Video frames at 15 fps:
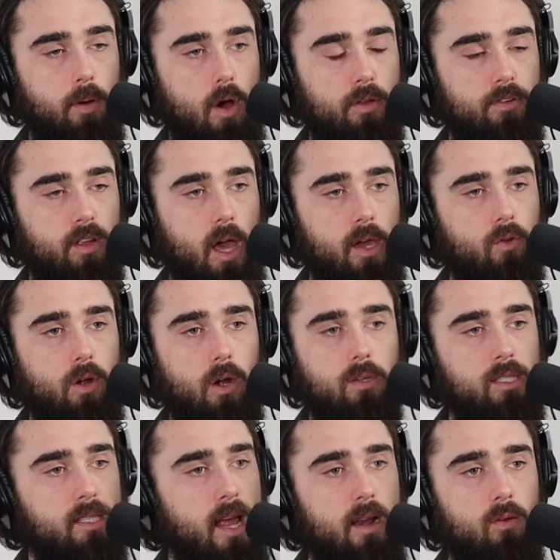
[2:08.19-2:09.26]
But I don't
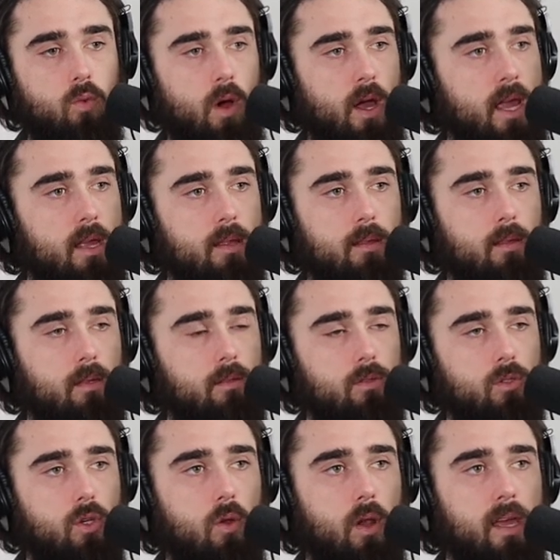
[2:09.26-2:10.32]
understand why, you
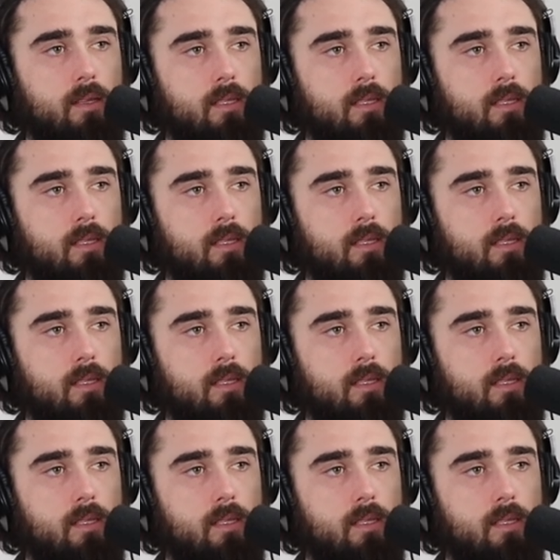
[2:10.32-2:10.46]
know,